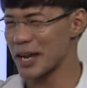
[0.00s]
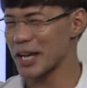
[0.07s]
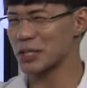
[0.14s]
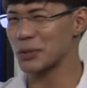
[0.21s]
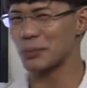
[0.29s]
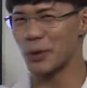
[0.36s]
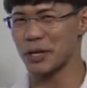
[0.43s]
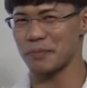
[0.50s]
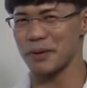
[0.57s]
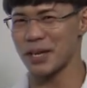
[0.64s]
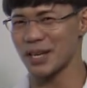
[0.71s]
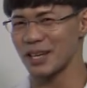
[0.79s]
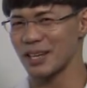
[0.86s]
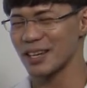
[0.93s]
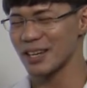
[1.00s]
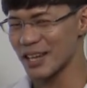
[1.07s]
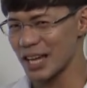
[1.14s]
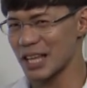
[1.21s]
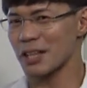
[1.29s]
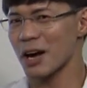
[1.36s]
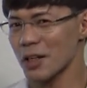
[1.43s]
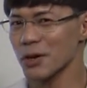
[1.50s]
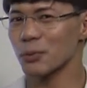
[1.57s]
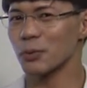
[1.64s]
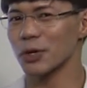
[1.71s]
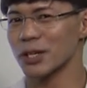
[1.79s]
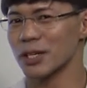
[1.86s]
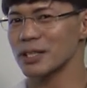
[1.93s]
A to point B? In other
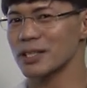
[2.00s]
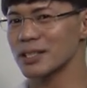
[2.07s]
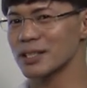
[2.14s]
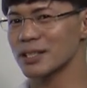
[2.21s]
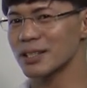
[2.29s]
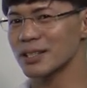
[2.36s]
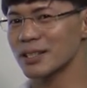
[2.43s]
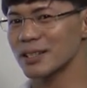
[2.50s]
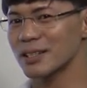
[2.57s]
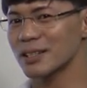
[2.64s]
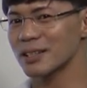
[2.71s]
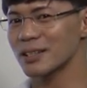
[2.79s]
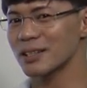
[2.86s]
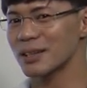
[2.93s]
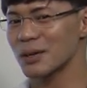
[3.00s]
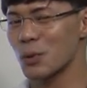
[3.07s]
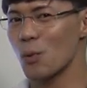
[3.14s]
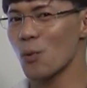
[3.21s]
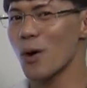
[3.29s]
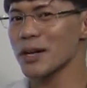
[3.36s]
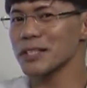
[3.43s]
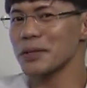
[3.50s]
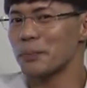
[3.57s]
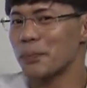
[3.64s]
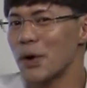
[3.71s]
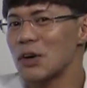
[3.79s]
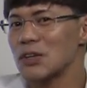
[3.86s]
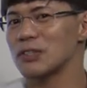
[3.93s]
words, what is the
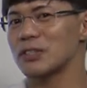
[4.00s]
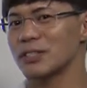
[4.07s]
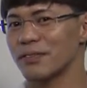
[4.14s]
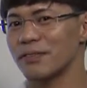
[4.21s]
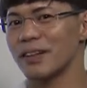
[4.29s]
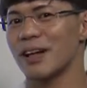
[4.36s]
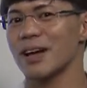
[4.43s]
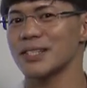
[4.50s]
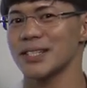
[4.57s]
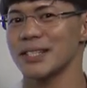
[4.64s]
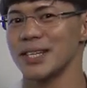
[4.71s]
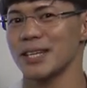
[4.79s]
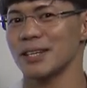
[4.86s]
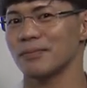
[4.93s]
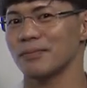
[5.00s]
person's velocity?